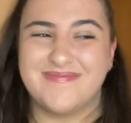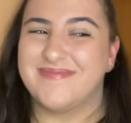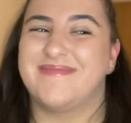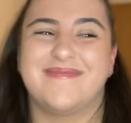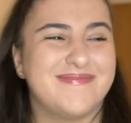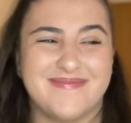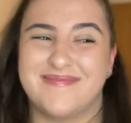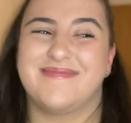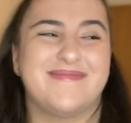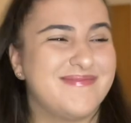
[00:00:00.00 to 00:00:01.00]
All my
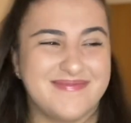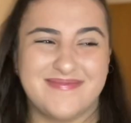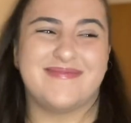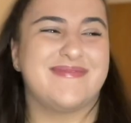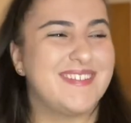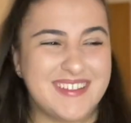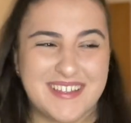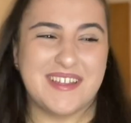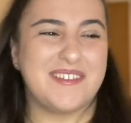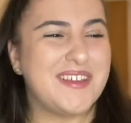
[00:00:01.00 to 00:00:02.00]
sexy
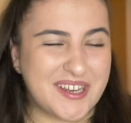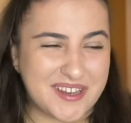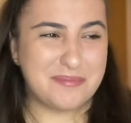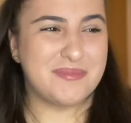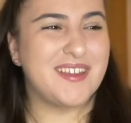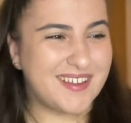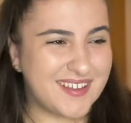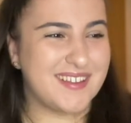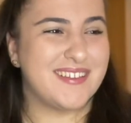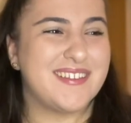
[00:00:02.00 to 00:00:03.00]
ladies make them
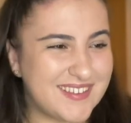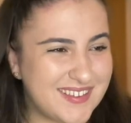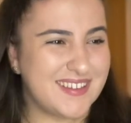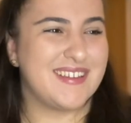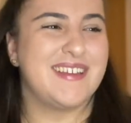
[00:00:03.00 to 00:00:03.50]
dance.